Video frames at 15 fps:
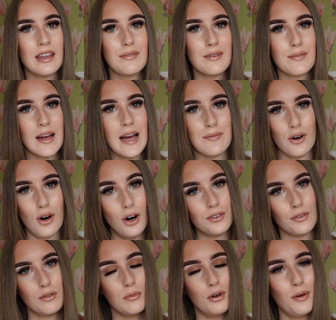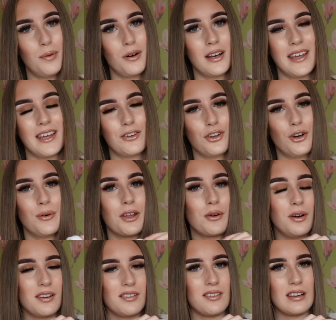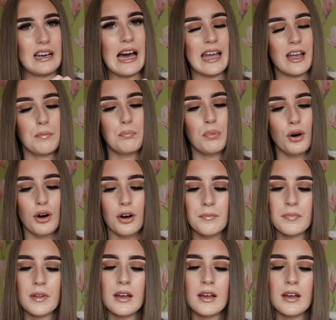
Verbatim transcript: if you've ever ordered from all poly, you'll know what the quality's like, but